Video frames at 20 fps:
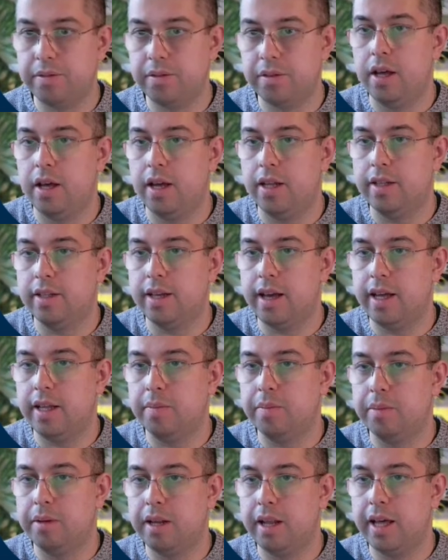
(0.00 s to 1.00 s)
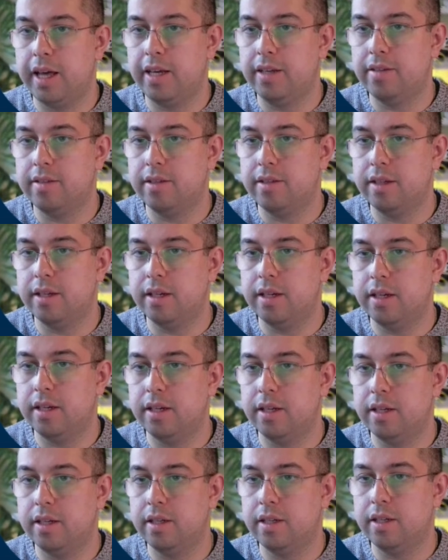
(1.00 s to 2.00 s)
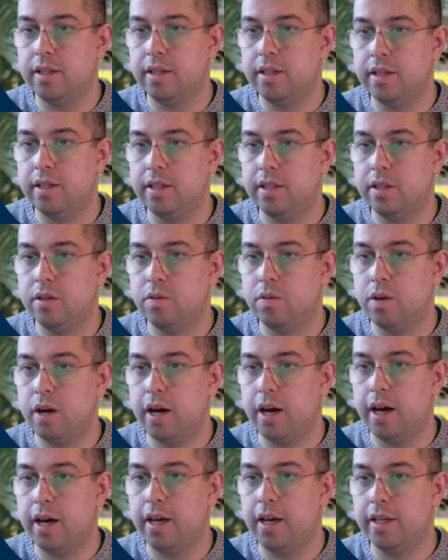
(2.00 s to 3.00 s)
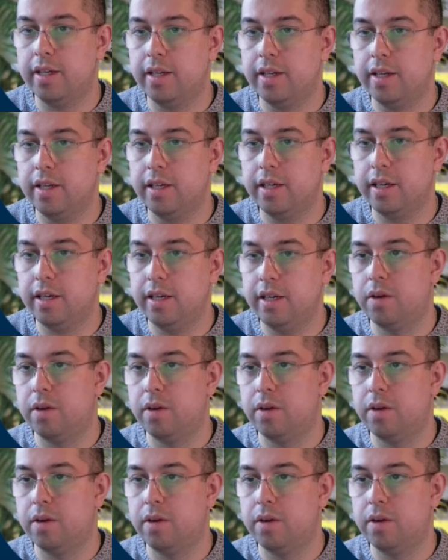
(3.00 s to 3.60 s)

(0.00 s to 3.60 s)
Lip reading: and then place it right here.